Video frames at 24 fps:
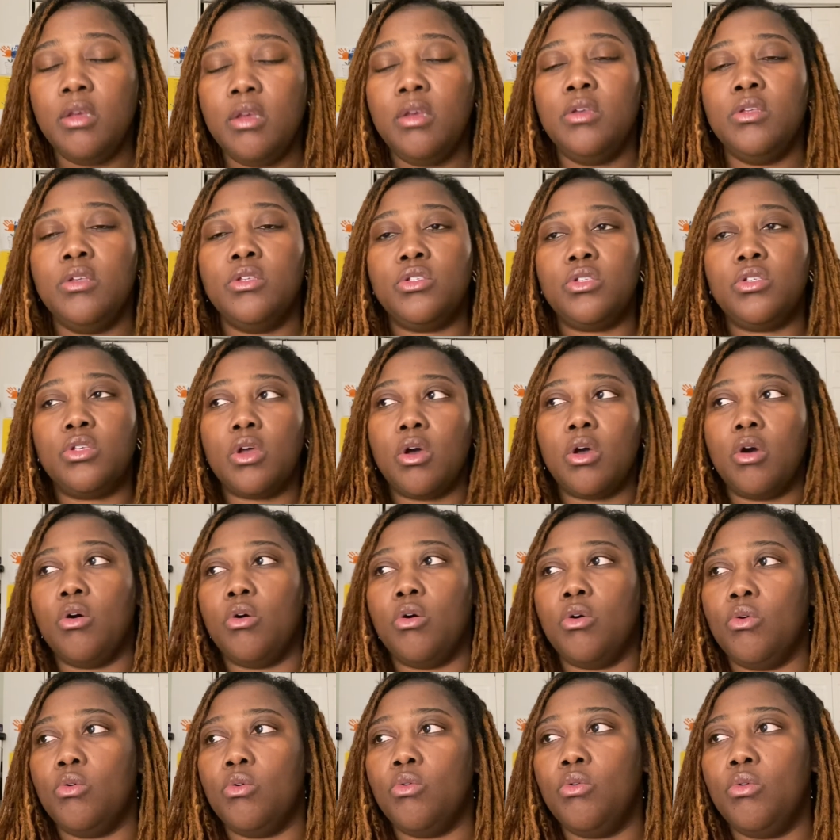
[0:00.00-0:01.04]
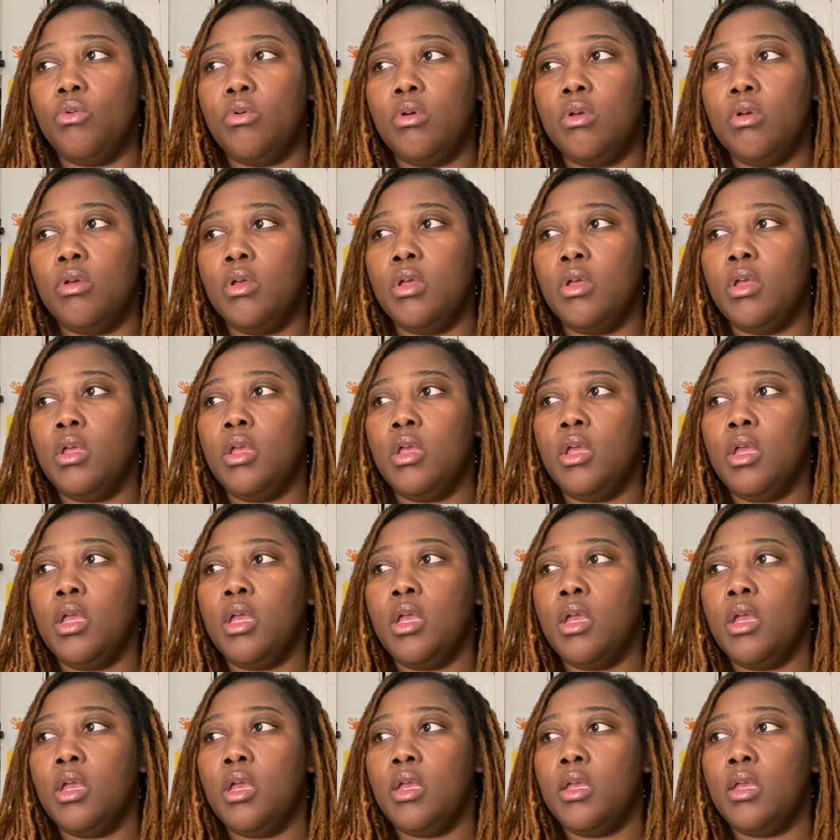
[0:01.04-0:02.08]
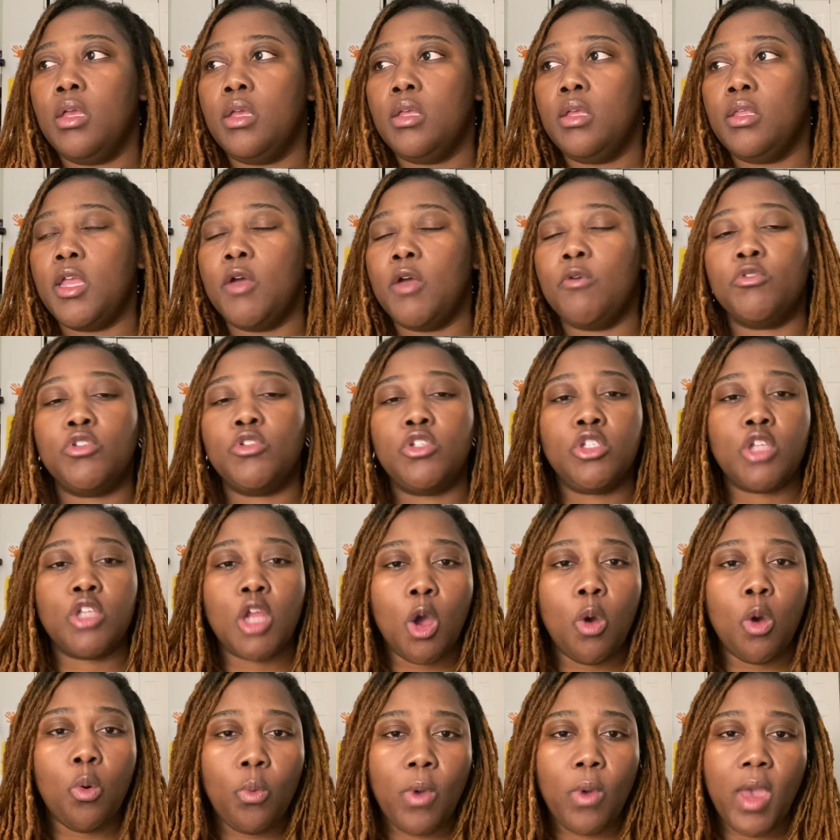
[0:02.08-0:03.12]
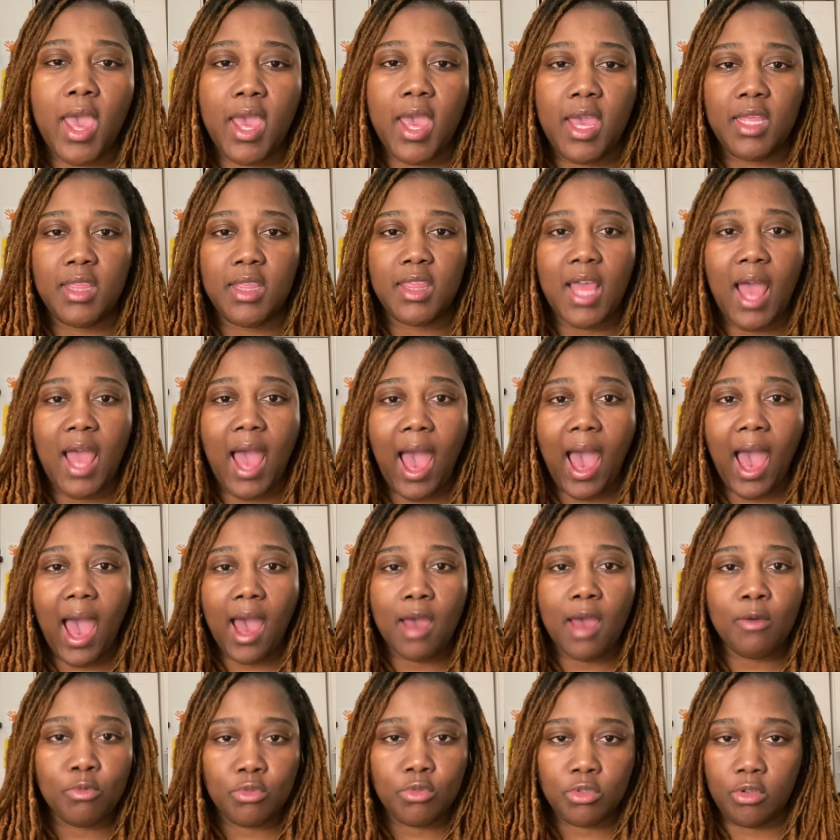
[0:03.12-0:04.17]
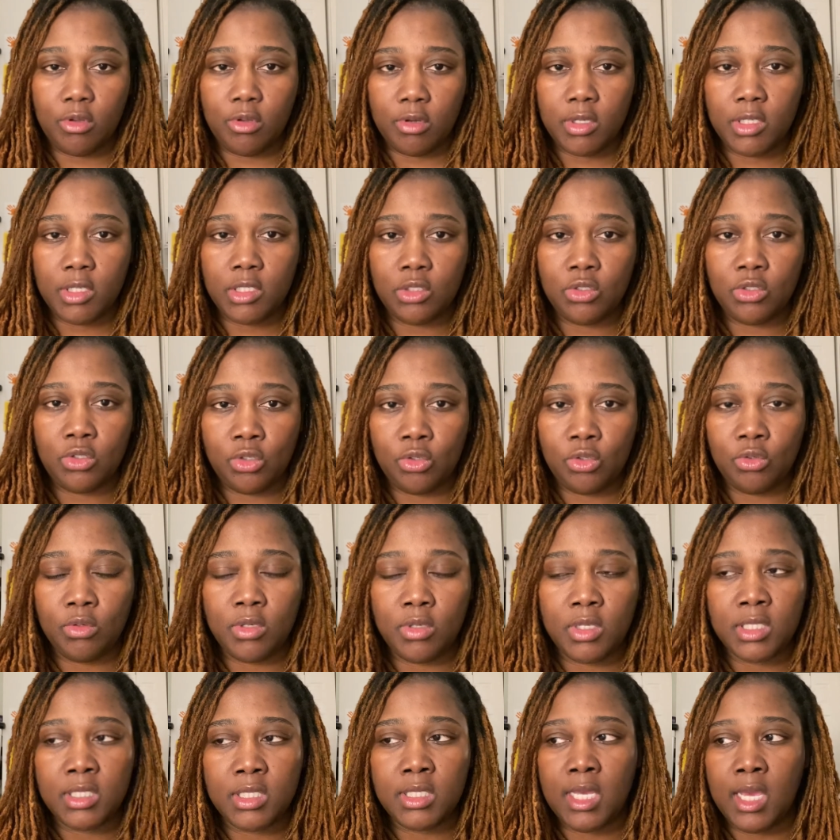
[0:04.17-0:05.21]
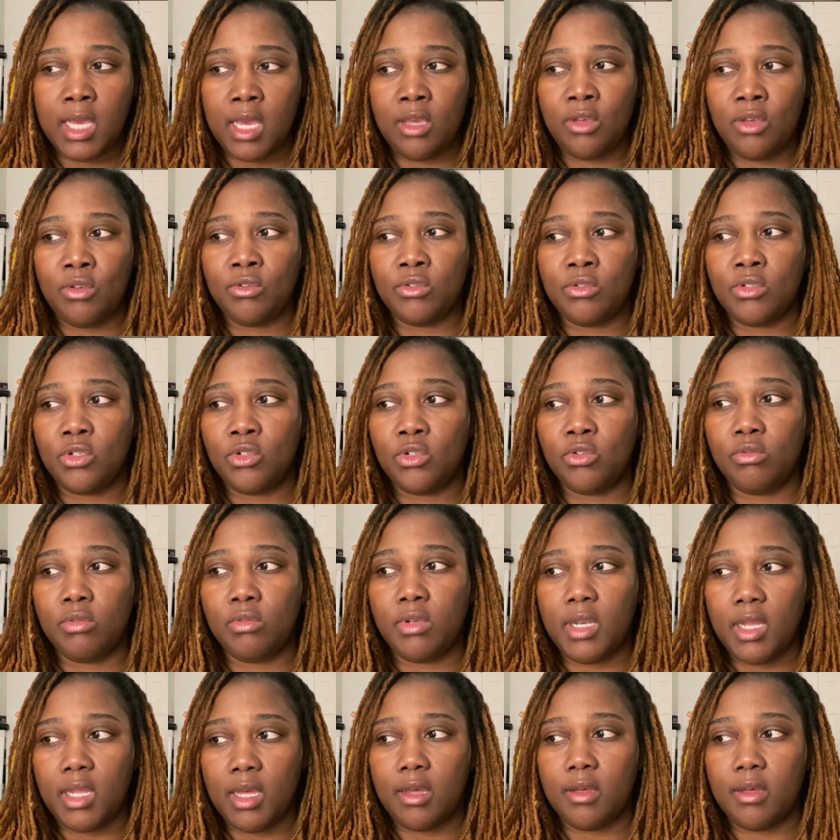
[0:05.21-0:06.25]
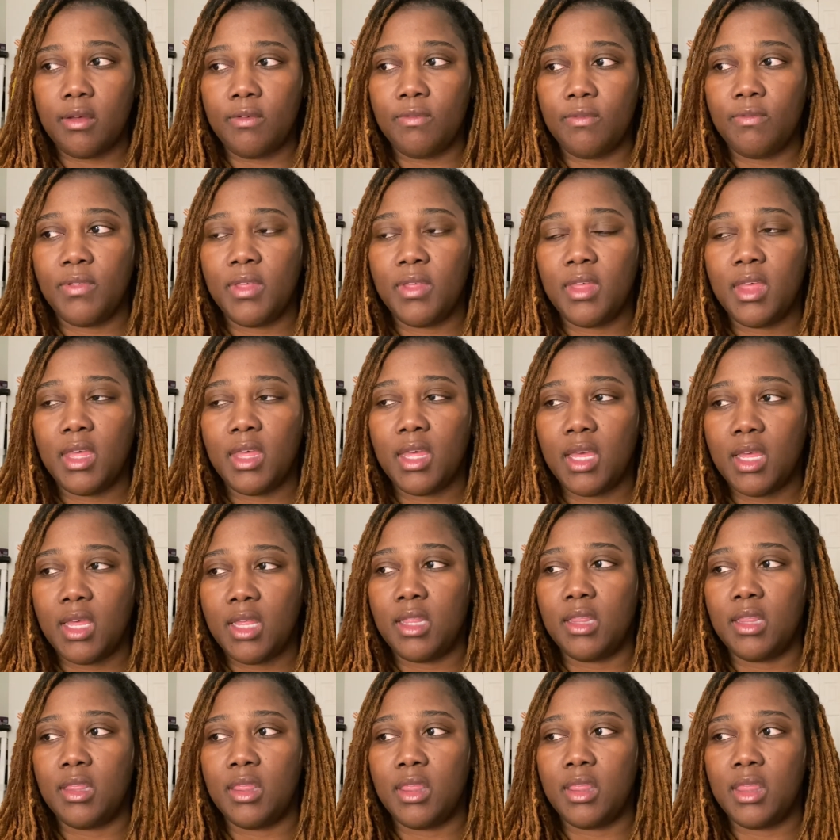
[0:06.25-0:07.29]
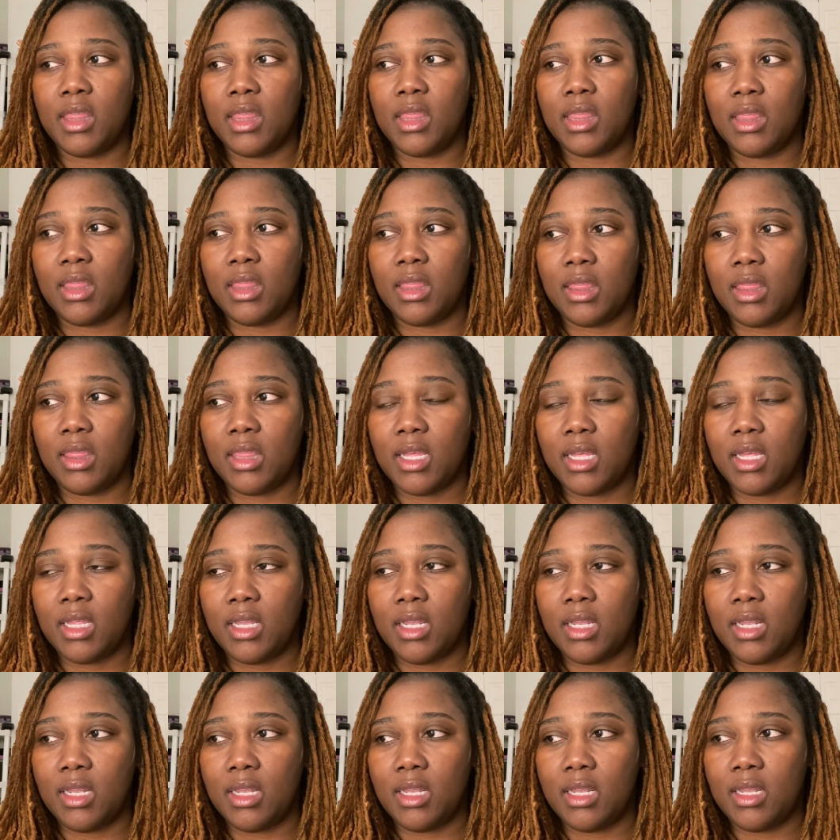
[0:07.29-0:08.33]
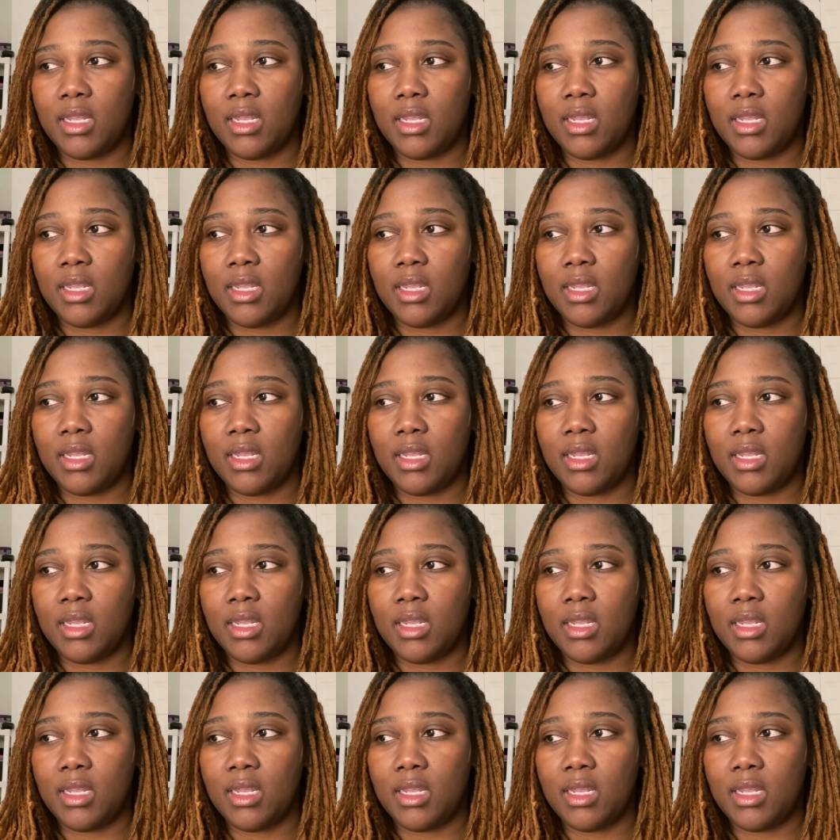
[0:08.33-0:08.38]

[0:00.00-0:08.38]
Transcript: So there was no way that I was going to continue to live in the